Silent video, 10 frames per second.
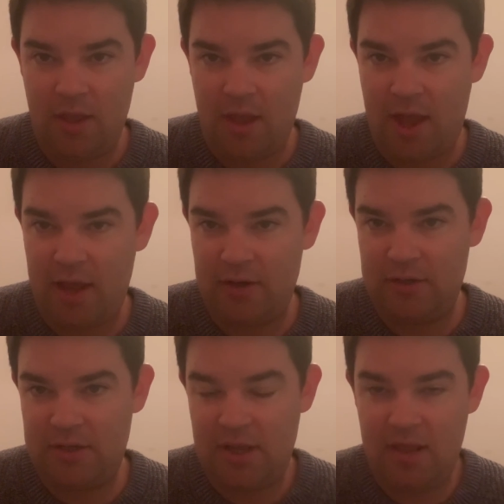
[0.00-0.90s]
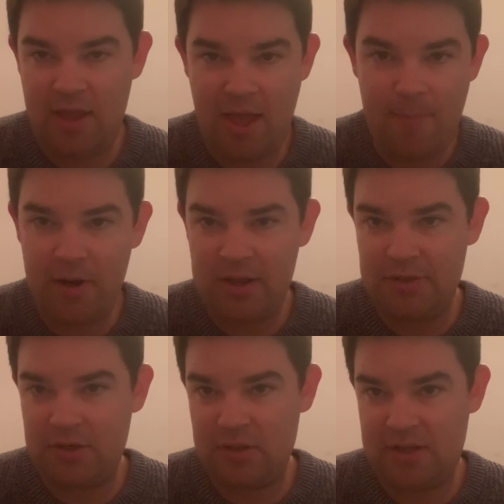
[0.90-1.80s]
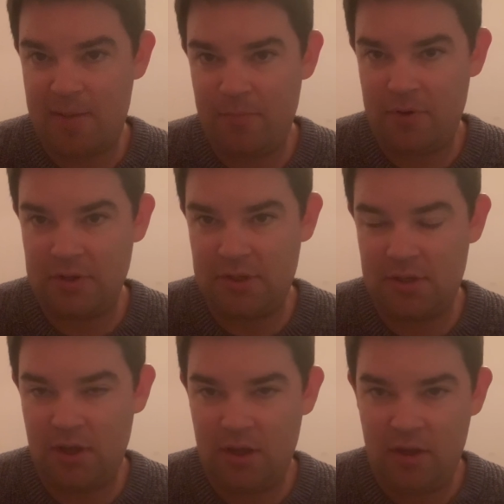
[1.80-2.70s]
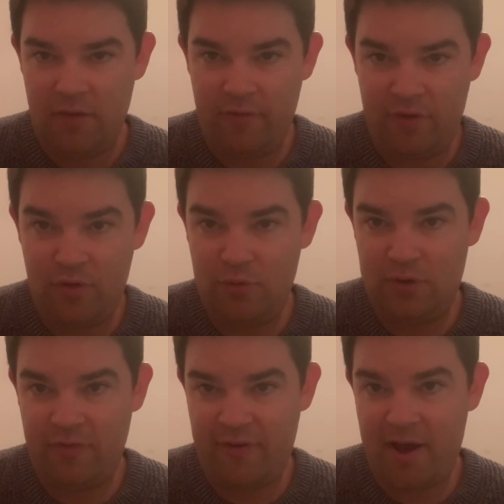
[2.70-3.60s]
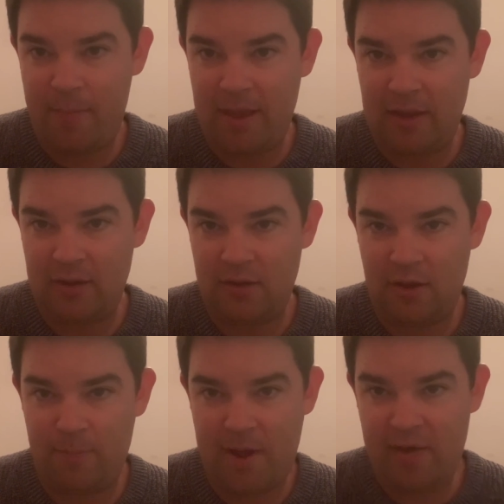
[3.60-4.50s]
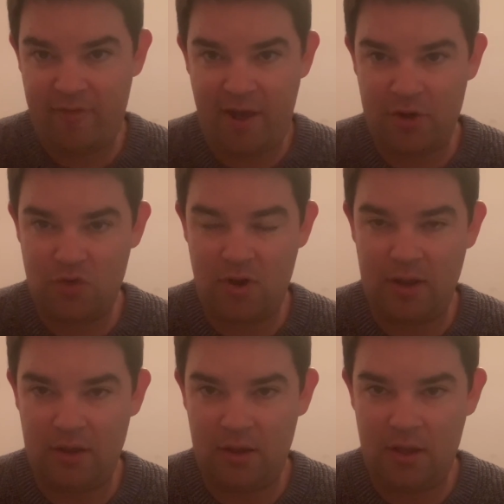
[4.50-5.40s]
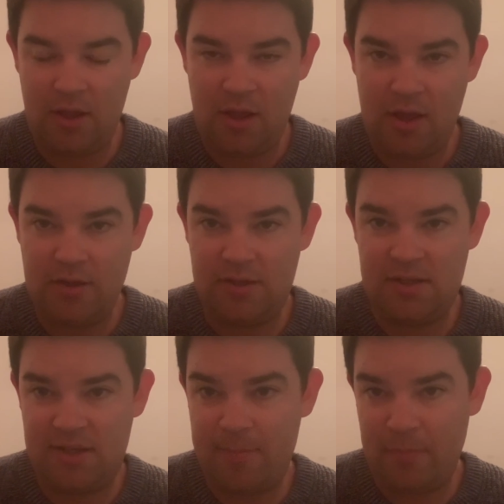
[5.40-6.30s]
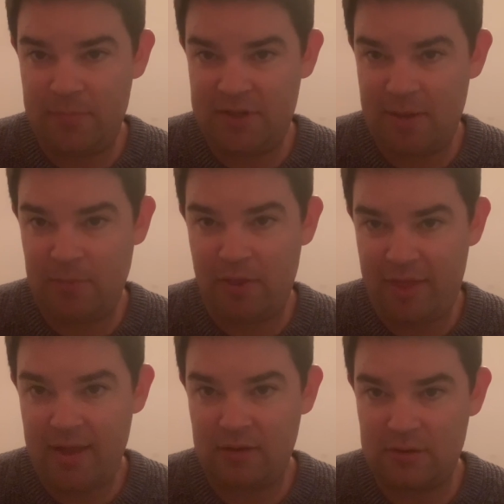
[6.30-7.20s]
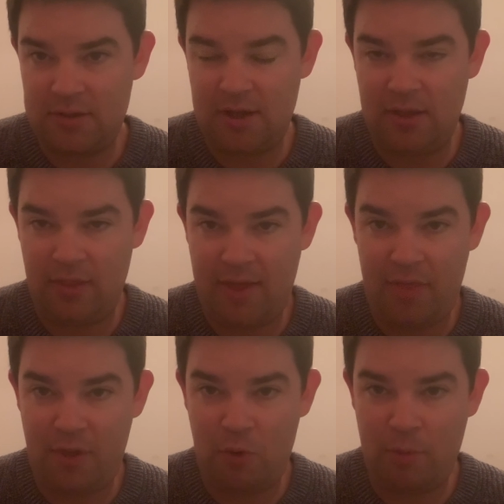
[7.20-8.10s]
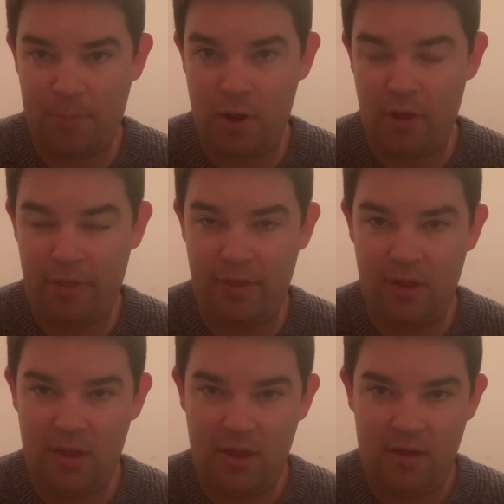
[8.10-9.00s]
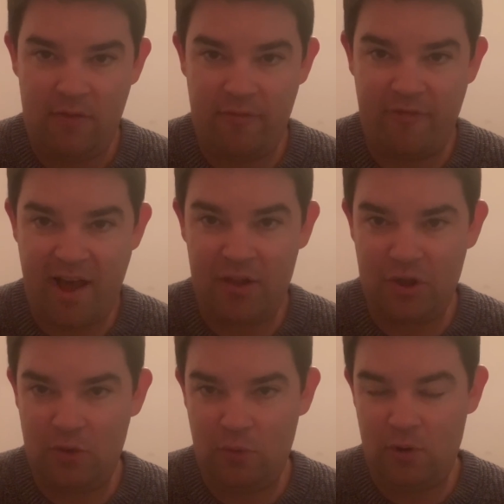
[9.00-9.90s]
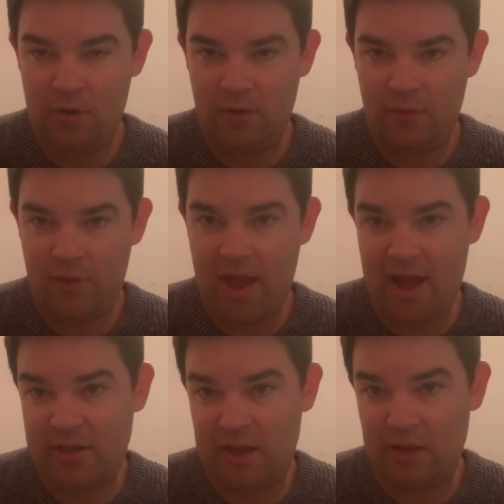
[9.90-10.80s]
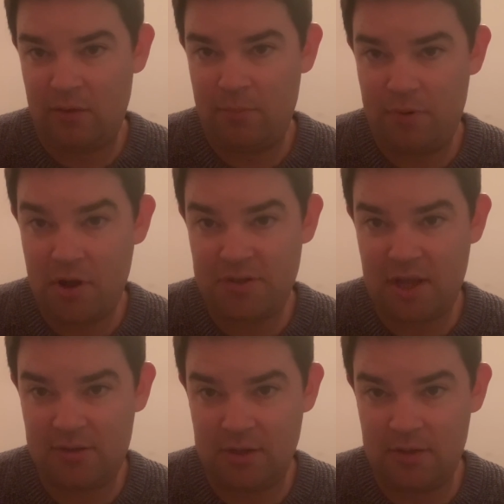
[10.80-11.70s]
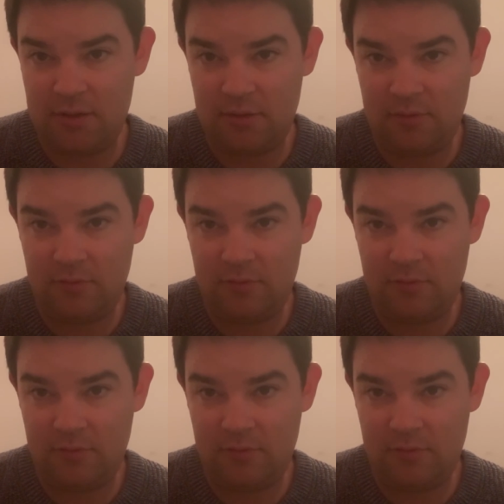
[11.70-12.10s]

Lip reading: and him and his contemporaries viewed farming and manufacturing as similar things, in that they were both value adding processes.